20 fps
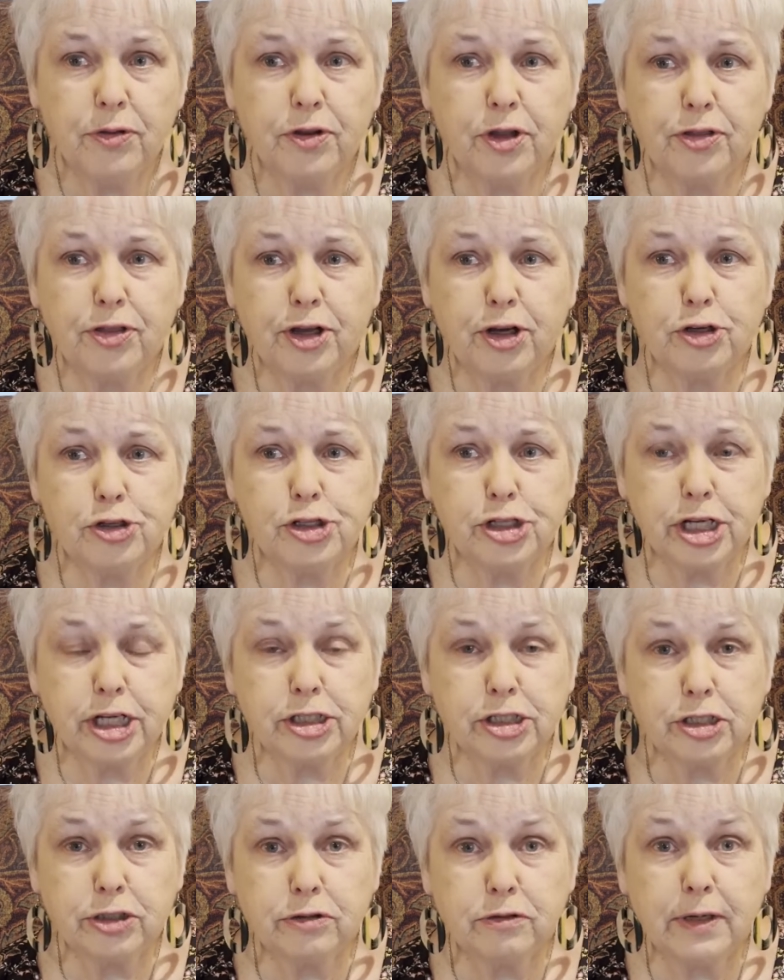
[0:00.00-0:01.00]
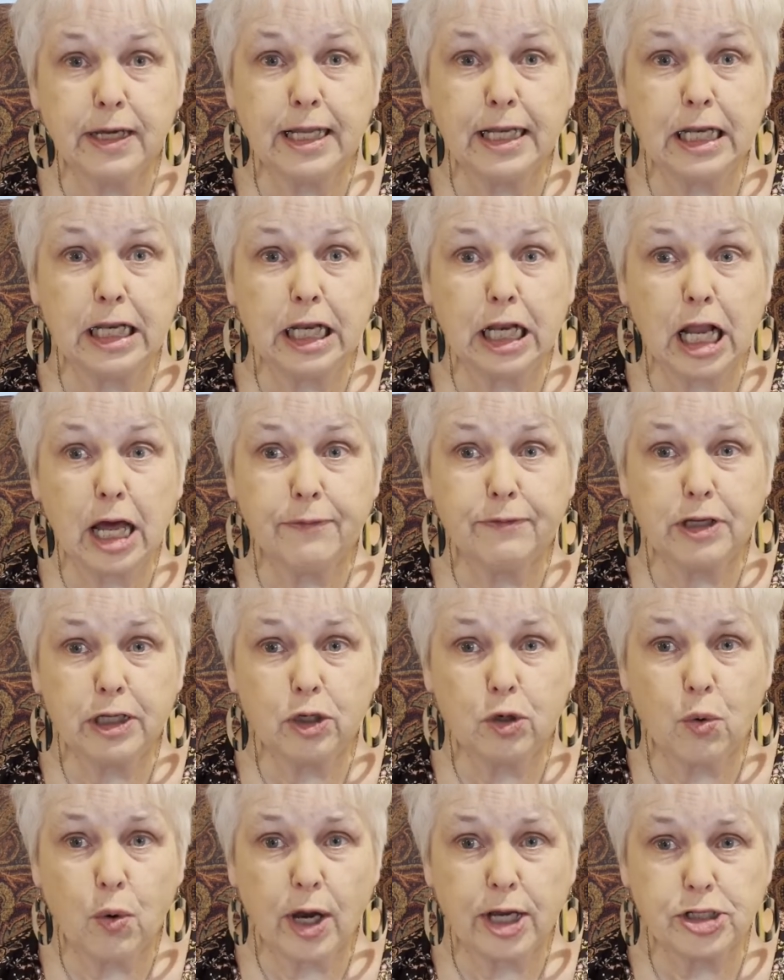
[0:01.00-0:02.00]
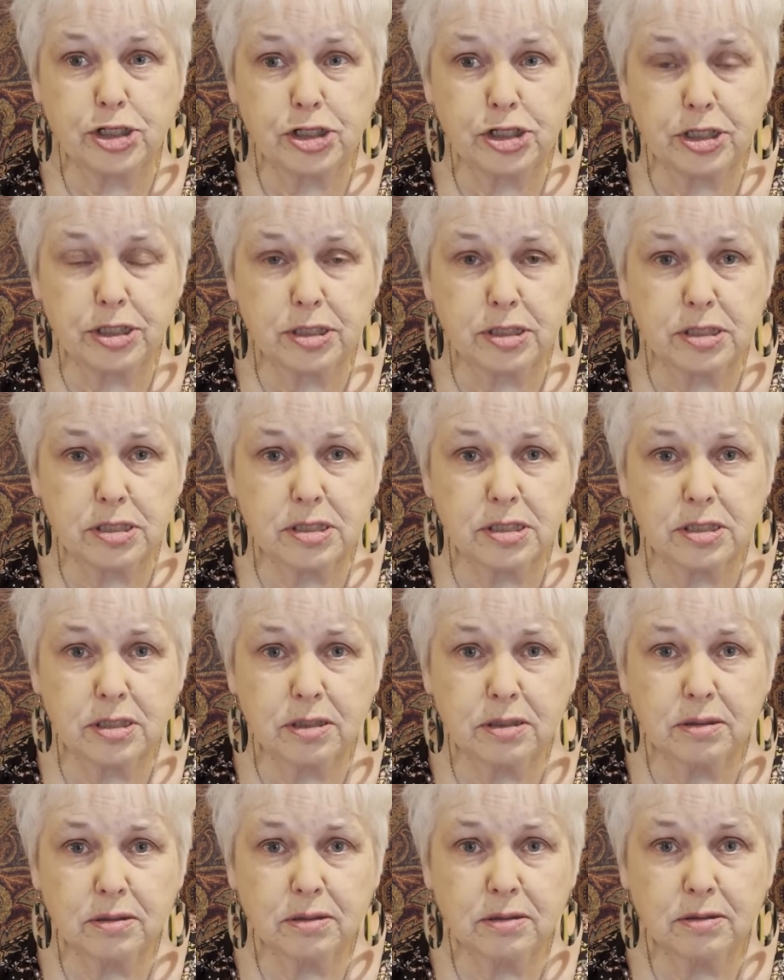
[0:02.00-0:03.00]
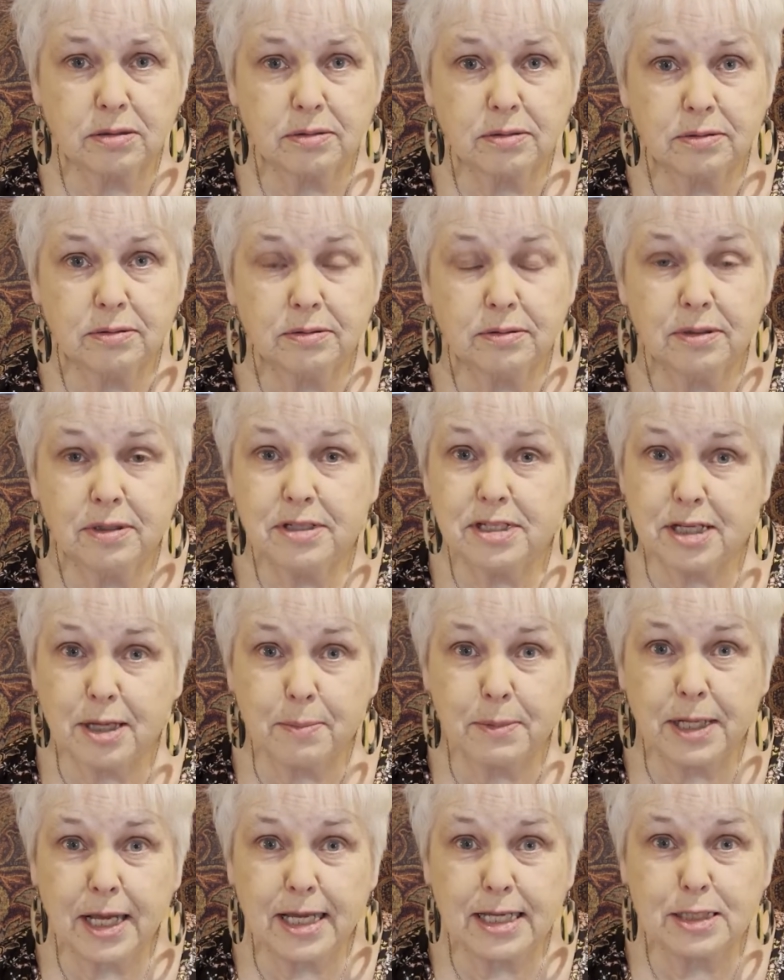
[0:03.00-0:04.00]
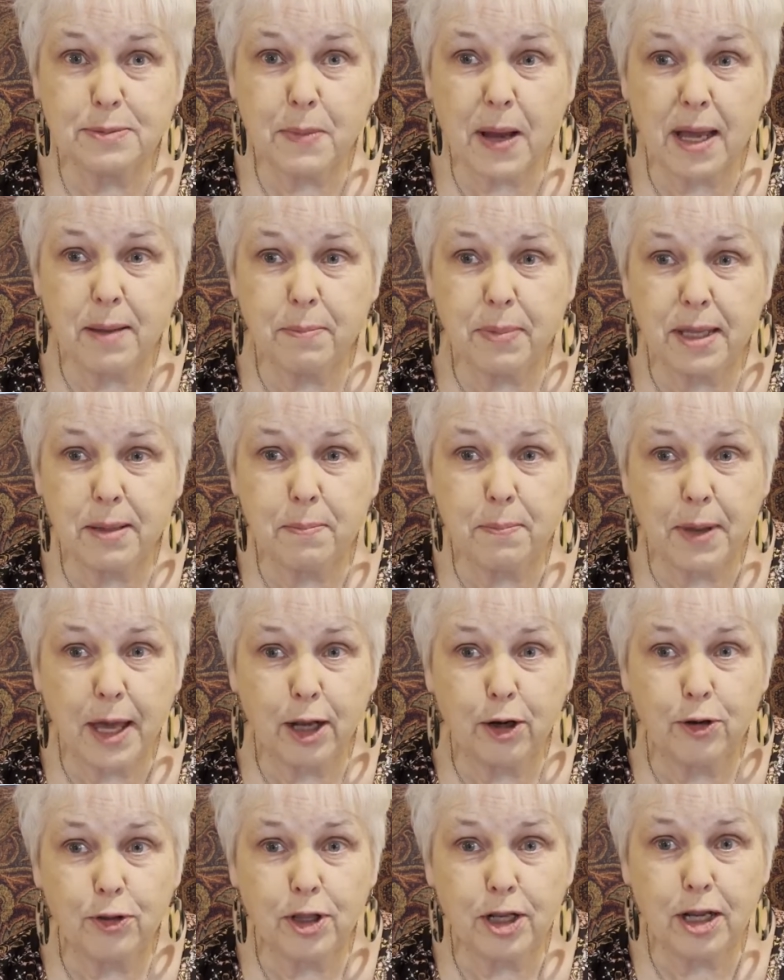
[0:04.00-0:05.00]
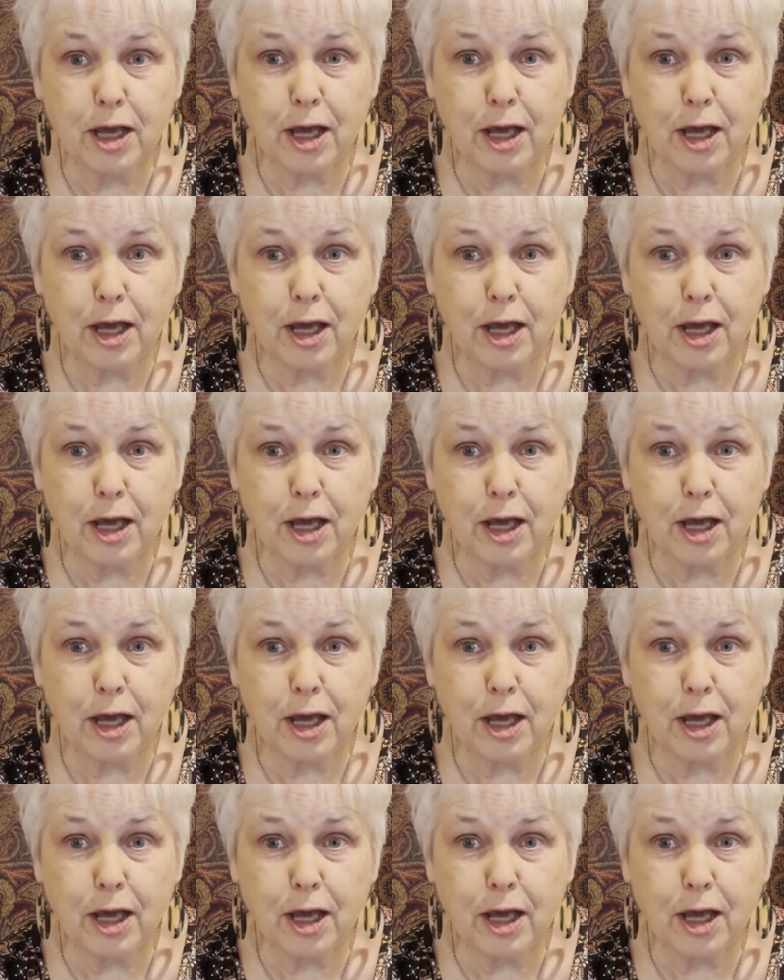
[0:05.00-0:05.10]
that they're gentle and loving questions. Some days might be better than